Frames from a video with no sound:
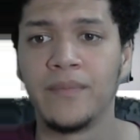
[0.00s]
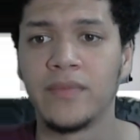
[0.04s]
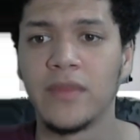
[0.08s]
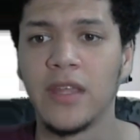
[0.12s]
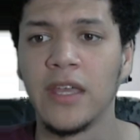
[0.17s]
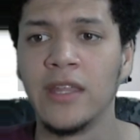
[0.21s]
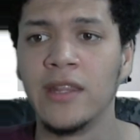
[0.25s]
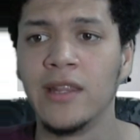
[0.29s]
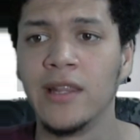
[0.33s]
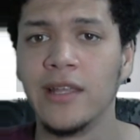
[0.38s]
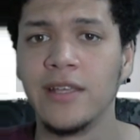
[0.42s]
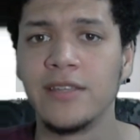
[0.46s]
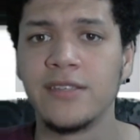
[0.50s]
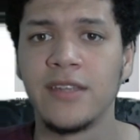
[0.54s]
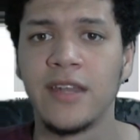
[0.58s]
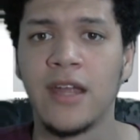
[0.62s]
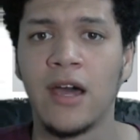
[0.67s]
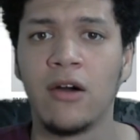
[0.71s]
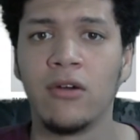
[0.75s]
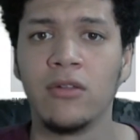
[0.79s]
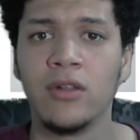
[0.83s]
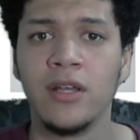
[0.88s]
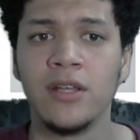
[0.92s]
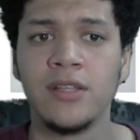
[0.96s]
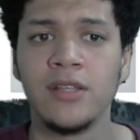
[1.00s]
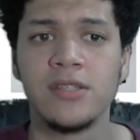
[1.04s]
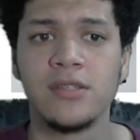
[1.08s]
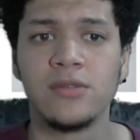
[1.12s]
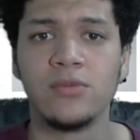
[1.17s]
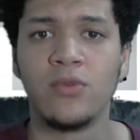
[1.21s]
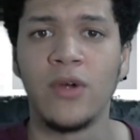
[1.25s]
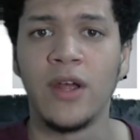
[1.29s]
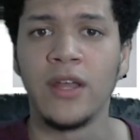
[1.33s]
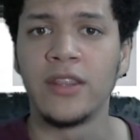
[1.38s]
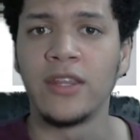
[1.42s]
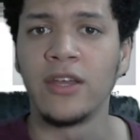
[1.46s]
inlets and
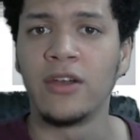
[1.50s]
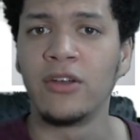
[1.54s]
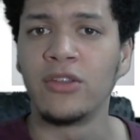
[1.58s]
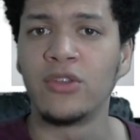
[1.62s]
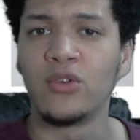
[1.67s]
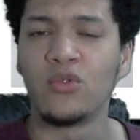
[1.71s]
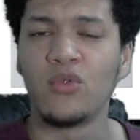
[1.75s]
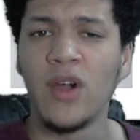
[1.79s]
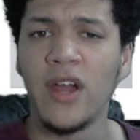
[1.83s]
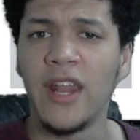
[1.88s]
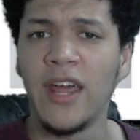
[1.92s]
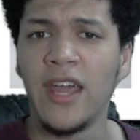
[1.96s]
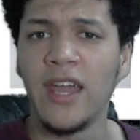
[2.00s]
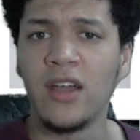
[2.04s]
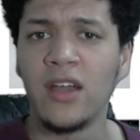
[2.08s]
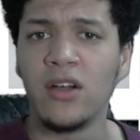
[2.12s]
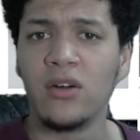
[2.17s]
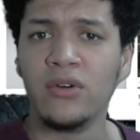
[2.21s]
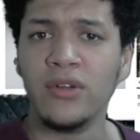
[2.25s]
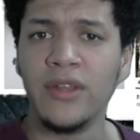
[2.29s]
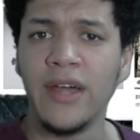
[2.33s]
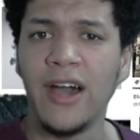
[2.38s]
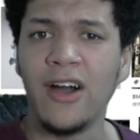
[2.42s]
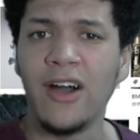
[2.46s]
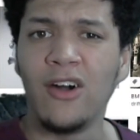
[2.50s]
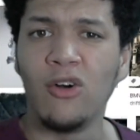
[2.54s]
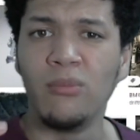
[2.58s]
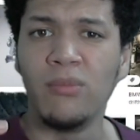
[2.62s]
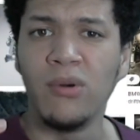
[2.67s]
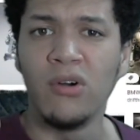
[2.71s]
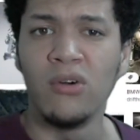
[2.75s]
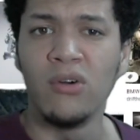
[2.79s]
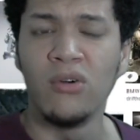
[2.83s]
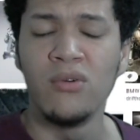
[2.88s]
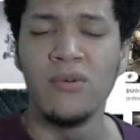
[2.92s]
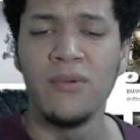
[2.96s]
outlets right there at the right angle, the
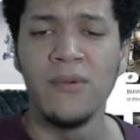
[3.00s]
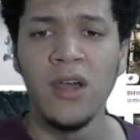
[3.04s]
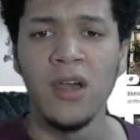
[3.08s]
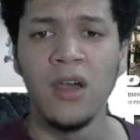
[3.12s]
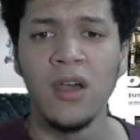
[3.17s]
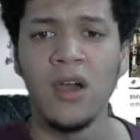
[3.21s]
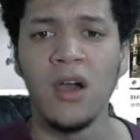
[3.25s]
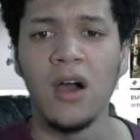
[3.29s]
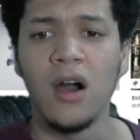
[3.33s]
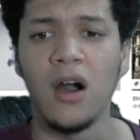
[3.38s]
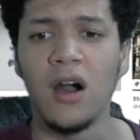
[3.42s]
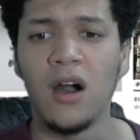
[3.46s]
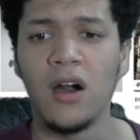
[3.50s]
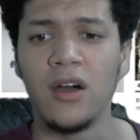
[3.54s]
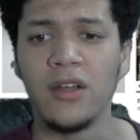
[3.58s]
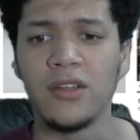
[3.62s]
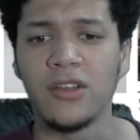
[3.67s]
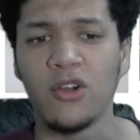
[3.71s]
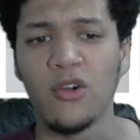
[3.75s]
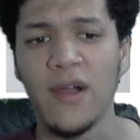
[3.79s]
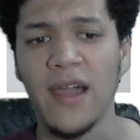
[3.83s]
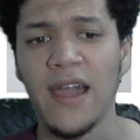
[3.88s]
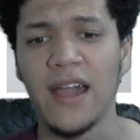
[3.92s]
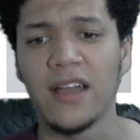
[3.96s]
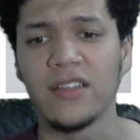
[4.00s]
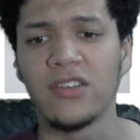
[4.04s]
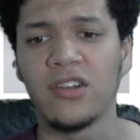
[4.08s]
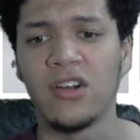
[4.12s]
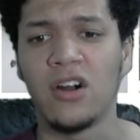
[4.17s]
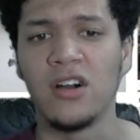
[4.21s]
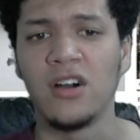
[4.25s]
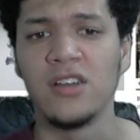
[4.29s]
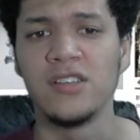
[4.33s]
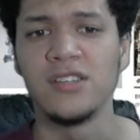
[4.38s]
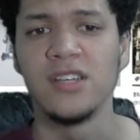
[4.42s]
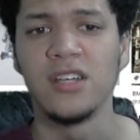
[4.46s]
elbow, cracked,
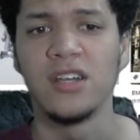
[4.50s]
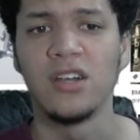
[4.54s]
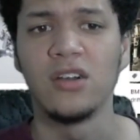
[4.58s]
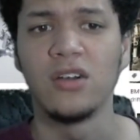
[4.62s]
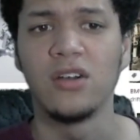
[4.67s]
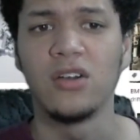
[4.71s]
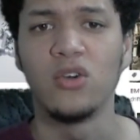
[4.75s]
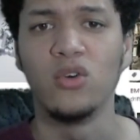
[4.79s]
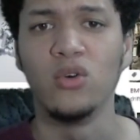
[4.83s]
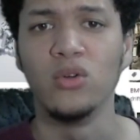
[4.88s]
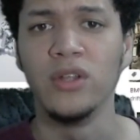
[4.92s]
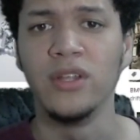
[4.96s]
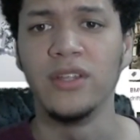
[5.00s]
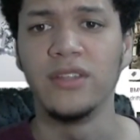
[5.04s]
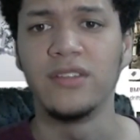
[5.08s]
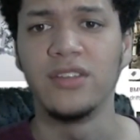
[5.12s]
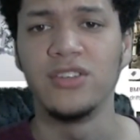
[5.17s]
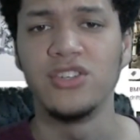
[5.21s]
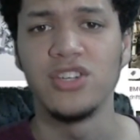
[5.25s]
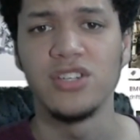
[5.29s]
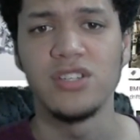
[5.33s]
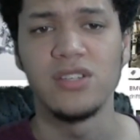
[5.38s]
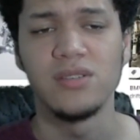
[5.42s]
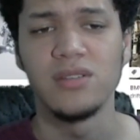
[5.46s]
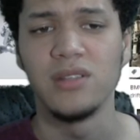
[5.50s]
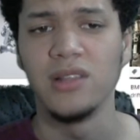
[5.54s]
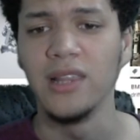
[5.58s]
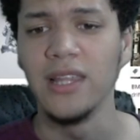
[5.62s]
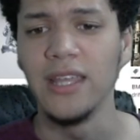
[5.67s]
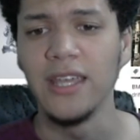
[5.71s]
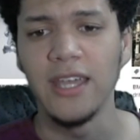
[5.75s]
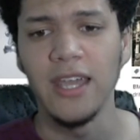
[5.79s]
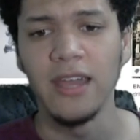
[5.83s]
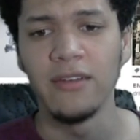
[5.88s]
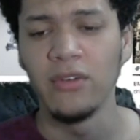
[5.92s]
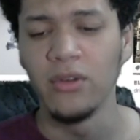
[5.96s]
causing coolant to just
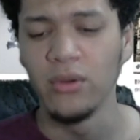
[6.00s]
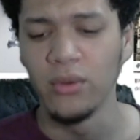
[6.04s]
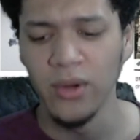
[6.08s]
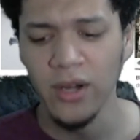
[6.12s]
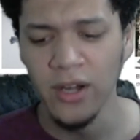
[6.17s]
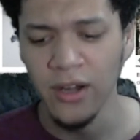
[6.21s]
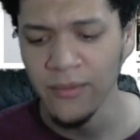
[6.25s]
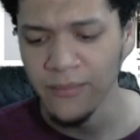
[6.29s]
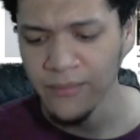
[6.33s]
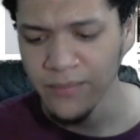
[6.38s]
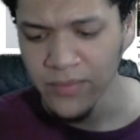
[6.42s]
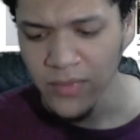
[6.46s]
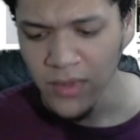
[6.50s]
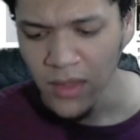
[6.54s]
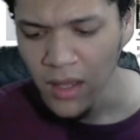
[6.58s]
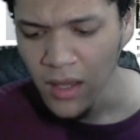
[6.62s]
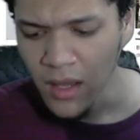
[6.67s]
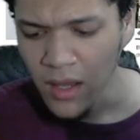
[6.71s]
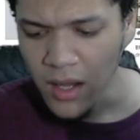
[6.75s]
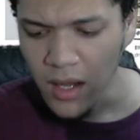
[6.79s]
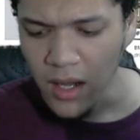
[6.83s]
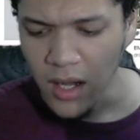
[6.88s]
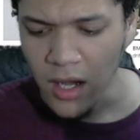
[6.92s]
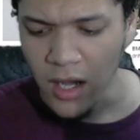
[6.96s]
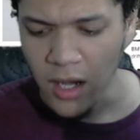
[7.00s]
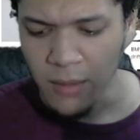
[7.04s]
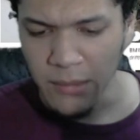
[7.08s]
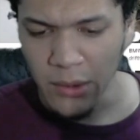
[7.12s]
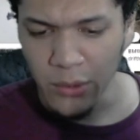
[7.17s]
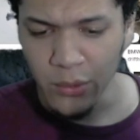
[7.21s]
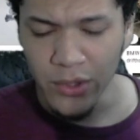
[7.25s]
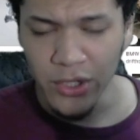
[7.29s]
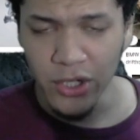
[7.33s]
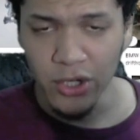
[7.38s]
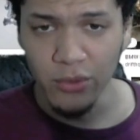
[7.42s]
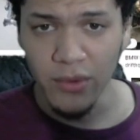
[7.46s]
leak everywhere. My
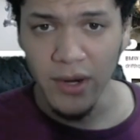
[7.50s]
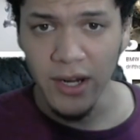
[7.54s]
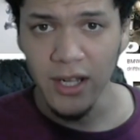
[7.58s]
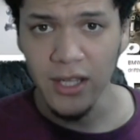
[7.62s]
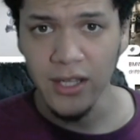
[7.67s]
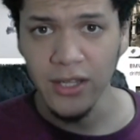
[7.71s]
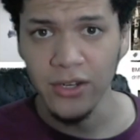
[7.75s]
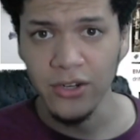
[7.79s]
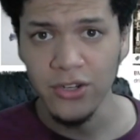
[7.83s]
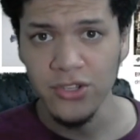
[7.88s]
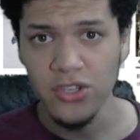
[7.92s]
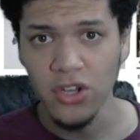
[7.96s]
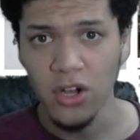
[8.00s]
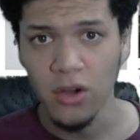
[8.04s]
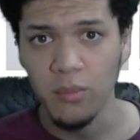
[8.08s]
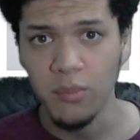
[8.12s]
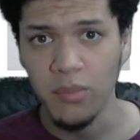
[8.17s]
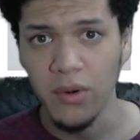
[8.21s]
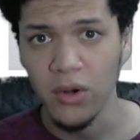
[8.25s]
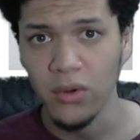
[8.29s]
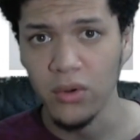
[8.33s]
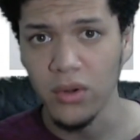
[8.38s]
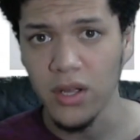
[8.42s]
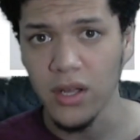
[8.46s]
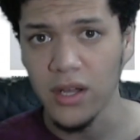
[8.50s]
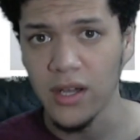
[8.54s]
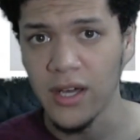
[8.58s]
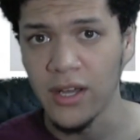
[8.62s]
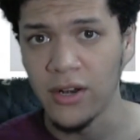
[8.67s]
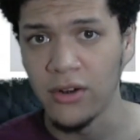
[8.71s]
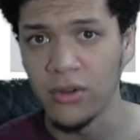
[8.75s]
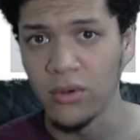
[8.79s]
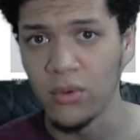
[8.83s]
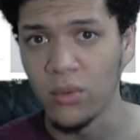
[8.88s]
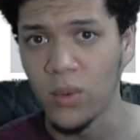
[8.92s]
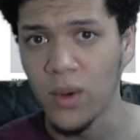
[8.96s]
window regulator is all broke. I
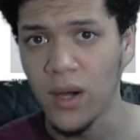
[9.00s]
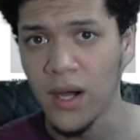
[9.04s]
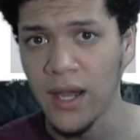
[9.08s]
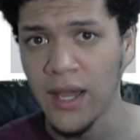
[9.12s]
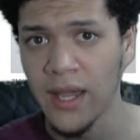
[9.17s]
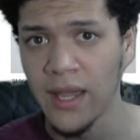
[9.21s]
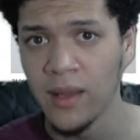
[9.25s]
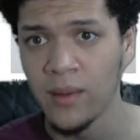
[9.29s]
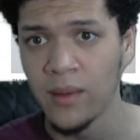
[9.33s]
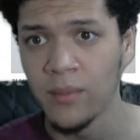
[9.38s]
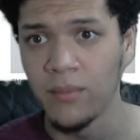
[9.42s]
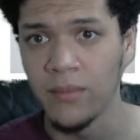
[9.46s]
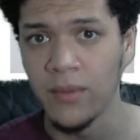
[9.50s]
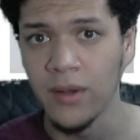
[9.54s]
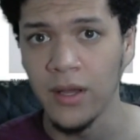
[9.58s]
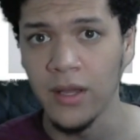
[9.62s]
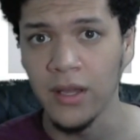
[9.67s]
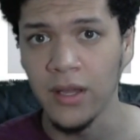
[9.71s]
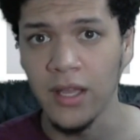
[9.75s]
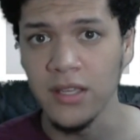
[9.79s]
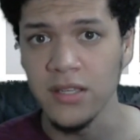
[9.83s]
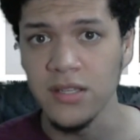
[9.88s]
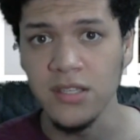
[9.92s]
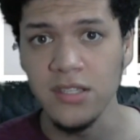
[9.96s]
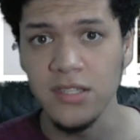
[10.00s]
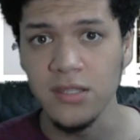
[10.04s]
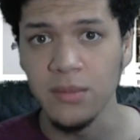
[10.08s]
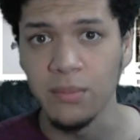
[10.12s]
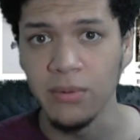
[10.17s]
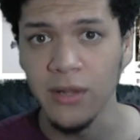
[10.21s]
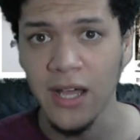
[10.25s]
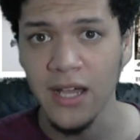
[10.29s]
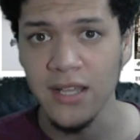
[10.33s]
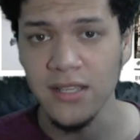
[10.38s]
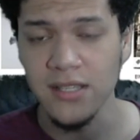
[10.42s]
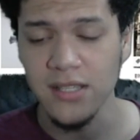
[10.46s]
don't know why, but I guess it's the
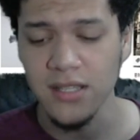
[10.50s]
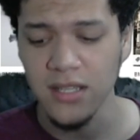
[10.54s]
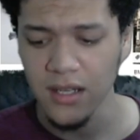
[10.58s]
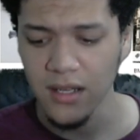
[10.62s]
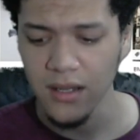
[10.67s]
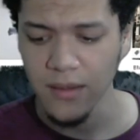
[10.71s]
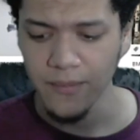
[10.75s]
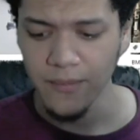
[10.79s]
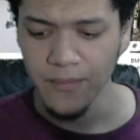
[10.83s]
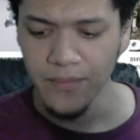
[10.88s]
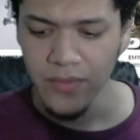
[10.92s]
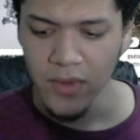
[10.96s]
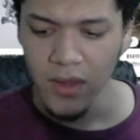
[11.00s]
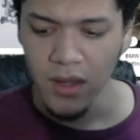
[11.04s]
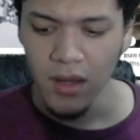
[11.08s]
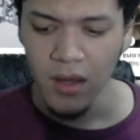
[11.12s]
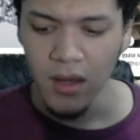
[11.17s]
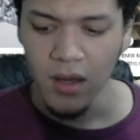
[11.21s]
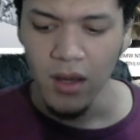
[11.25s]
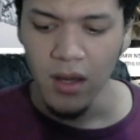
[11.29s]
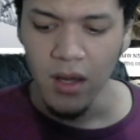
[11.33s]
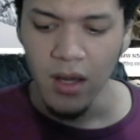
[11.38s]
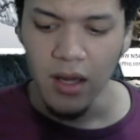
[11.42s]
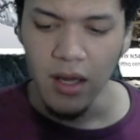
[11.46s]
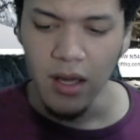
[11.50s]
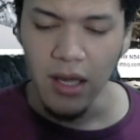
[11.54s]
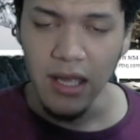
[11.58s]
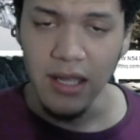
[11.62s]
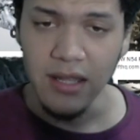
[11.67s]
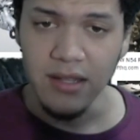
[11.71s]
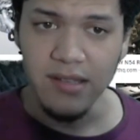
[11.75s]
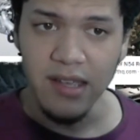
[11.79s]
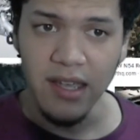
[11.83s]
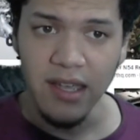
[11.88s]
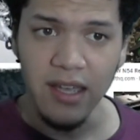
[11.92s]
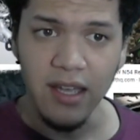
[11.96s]
plastic.
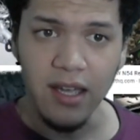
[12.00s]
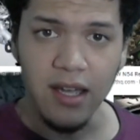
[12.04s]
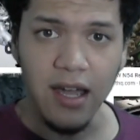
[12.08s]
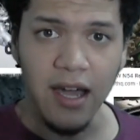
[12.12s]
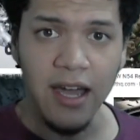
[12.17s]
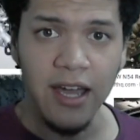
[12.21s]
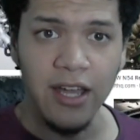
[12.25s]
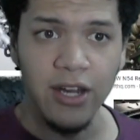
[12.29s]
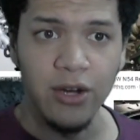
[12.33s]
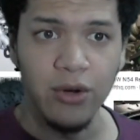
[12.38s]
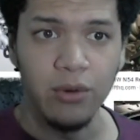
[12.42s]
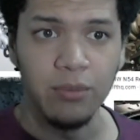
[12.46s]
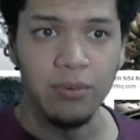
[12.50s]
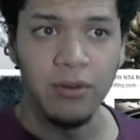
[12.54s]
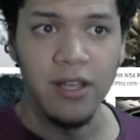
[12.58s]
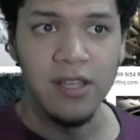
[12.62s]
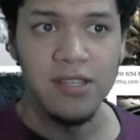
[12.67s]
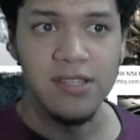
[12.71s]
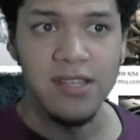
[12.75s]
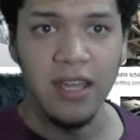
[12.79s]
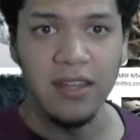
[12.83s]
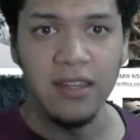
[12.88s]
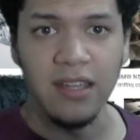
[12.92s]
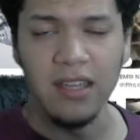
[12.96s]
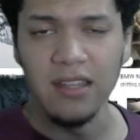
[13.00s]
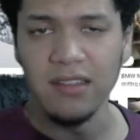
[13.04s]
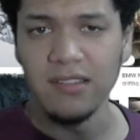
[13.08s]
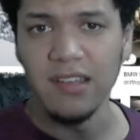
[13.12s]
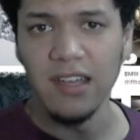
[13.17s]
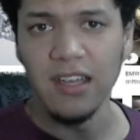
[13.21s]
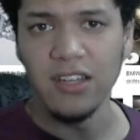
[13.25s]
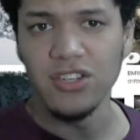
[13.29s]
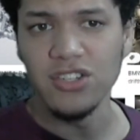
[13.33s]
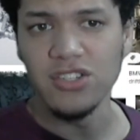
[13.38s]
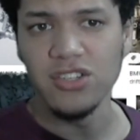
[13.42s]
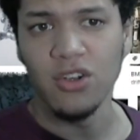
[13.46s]
Intake, I had to replace that. The
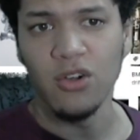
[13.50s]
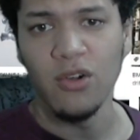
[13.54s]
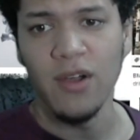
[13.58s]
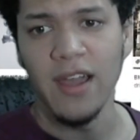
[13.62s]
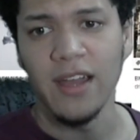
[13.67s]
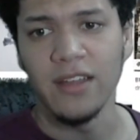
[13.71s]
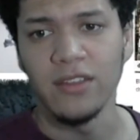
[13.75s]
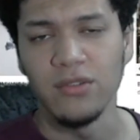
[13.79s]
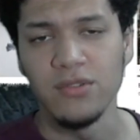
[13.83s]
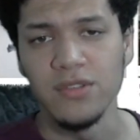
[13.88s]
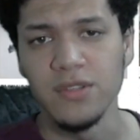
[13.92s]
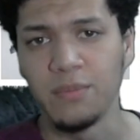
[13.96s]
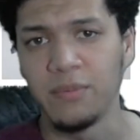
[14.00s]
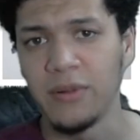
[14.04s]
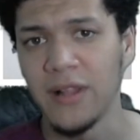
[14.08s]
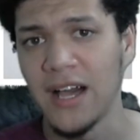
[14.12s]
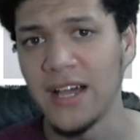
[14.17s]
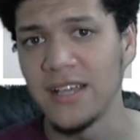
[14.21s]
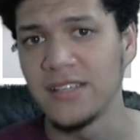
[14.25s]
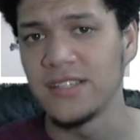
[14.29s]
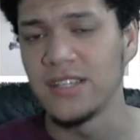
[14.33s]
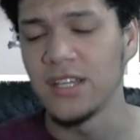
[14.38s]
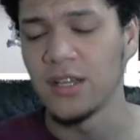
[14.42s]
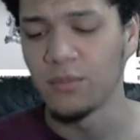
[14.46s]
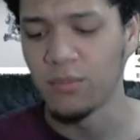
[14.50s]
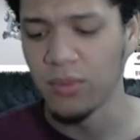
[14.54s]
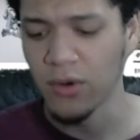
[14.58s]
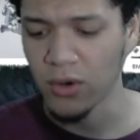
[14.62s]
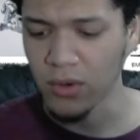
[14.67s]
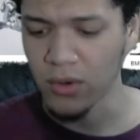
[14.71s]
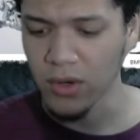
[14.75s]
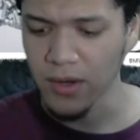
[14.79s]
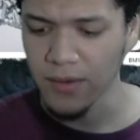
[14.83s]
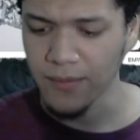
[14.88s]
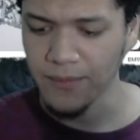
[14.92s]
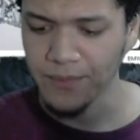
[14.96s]
intake just cracked. It was plastic,
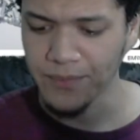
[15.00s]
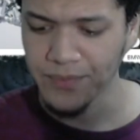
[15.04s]
broke.